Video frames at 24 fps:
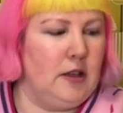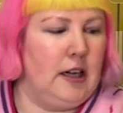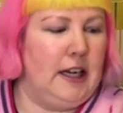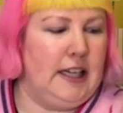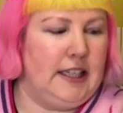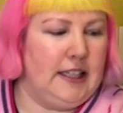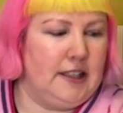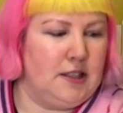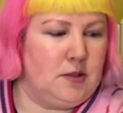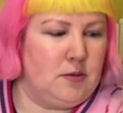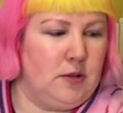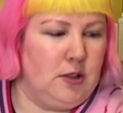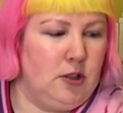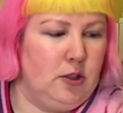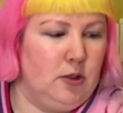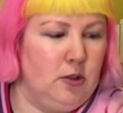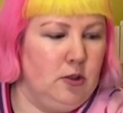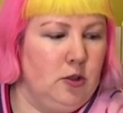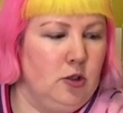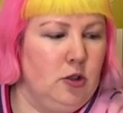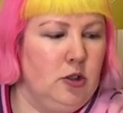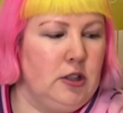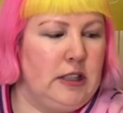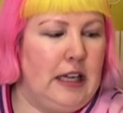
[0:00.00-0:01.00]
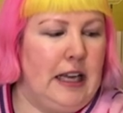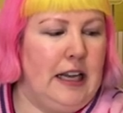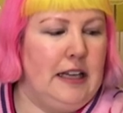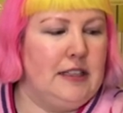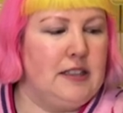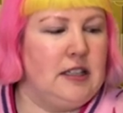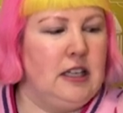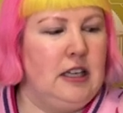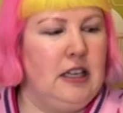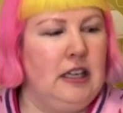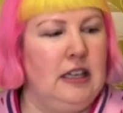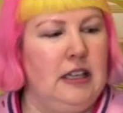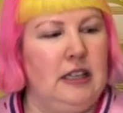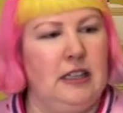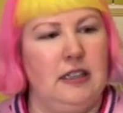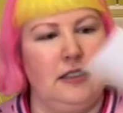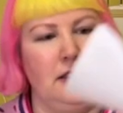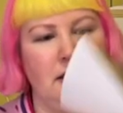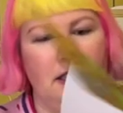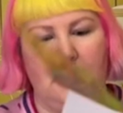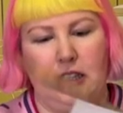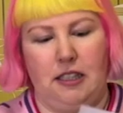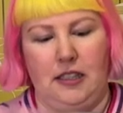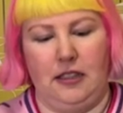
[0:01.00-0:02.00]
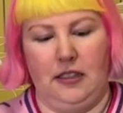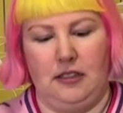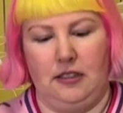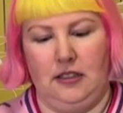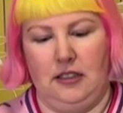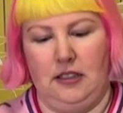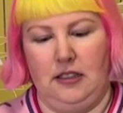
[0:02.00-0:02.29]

I guess when you look at the